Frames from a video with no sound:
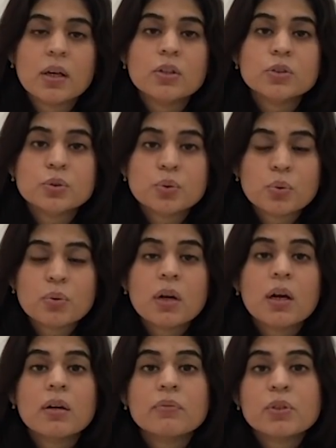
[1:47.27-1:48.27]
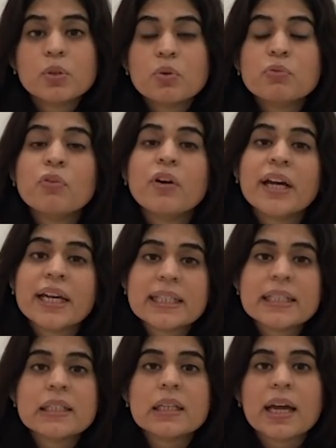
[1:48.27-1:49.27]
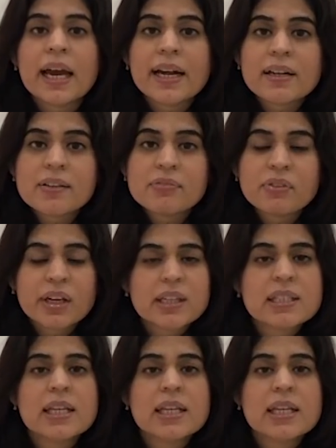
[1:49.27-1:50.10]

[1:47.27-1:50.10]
So, we look for any head defects,